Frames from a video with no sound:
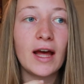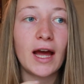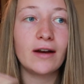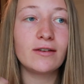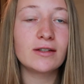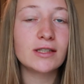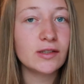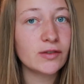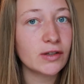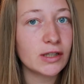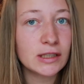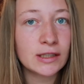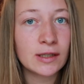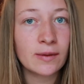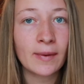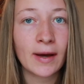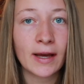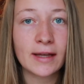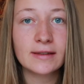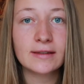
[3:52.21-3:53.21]
a
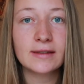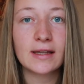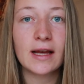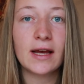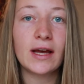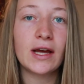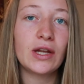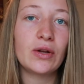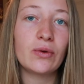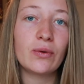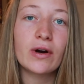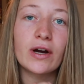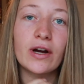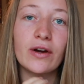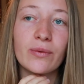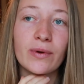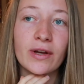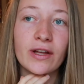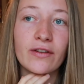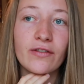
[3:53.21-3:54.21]
restriction mindset
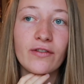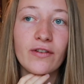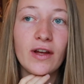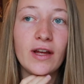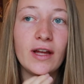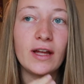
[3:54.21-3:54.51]
or with,